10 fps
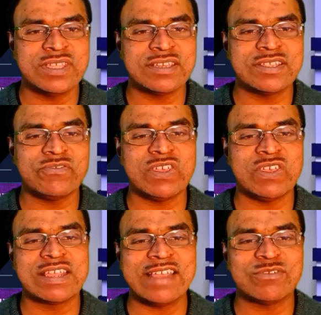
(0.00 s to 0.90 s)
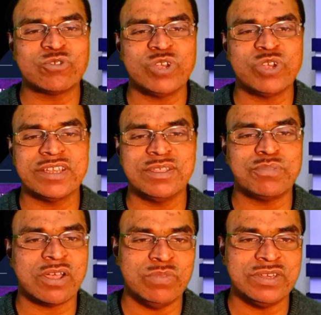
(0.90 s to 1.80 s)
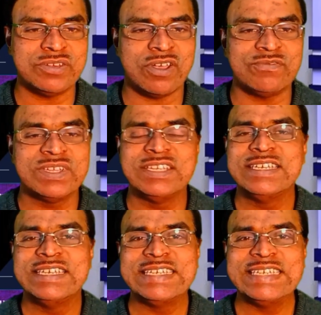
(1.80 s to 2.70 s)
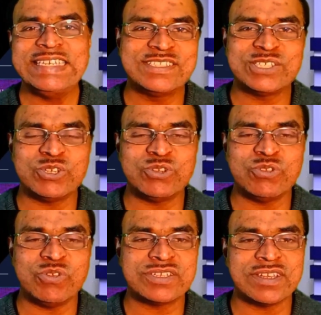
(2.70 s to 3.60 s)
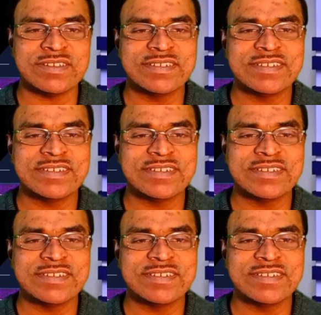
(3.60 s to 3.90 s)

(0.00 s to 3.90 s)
Then you will calculate the probability of each situation.